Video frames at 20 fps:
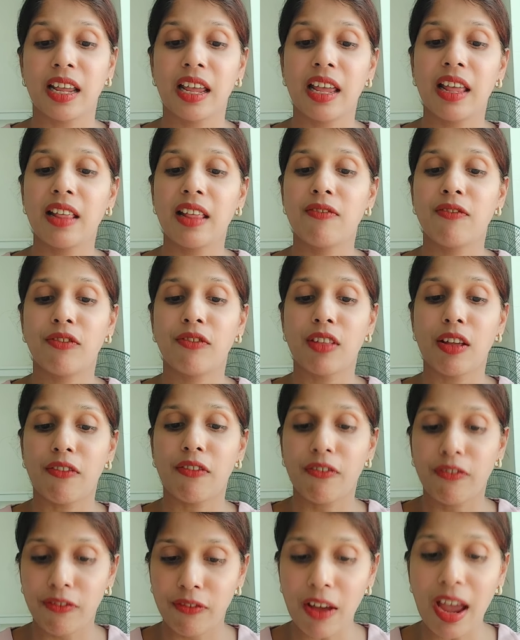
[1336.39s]
if the
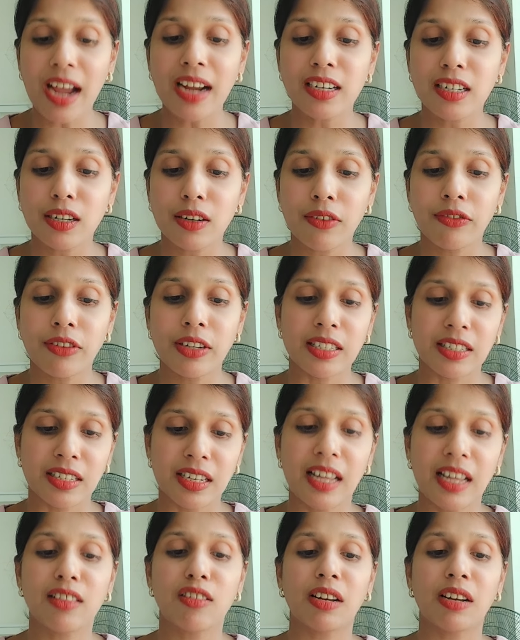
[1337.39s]
fact of his
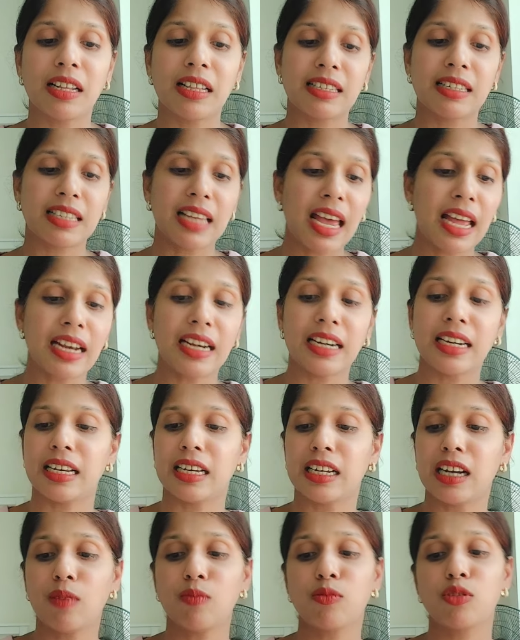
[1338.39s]
death or insanity
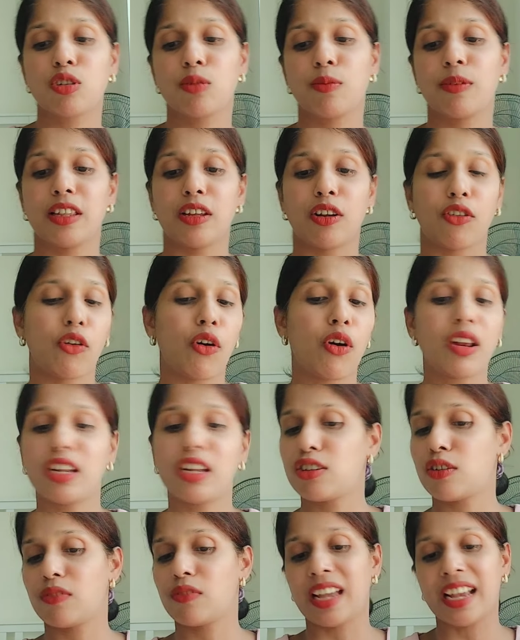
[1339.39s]
comes to be the knowledge
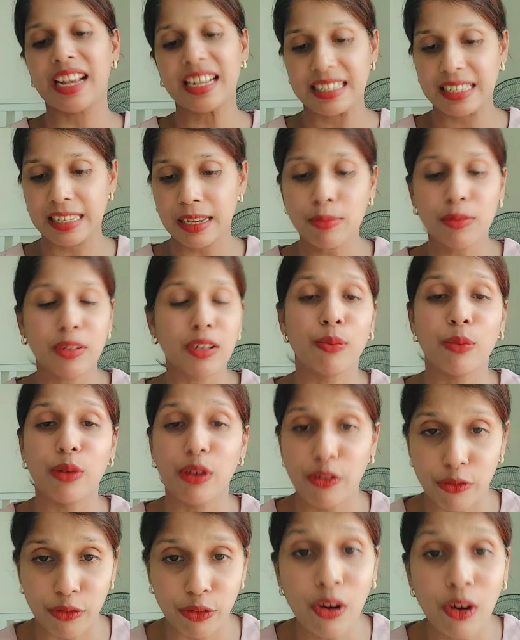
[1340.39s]
of the acceptor
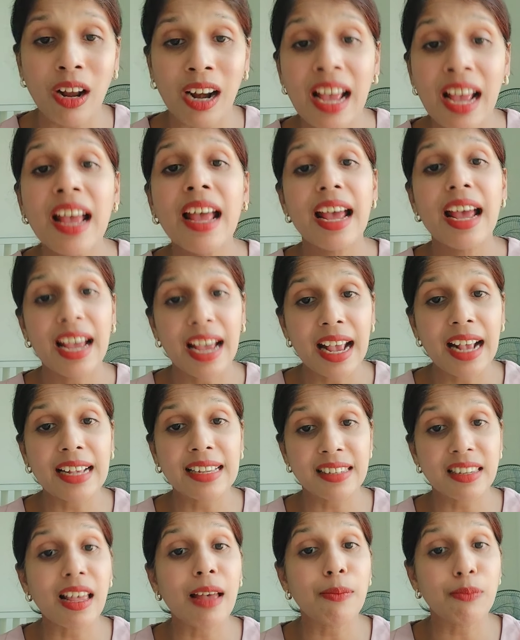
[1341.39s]
before
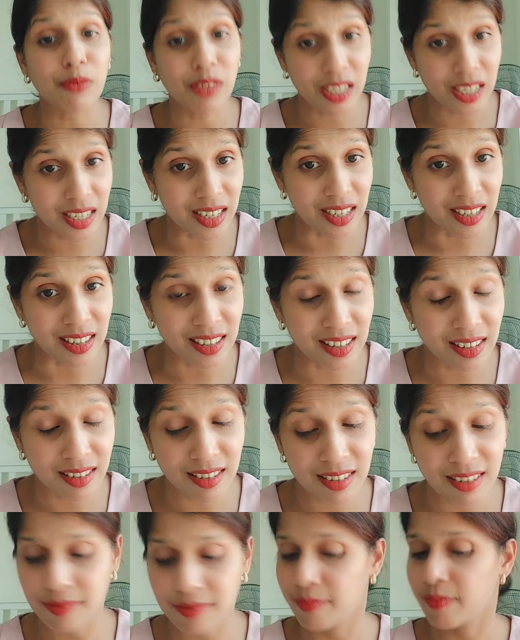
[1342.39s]
acceptance.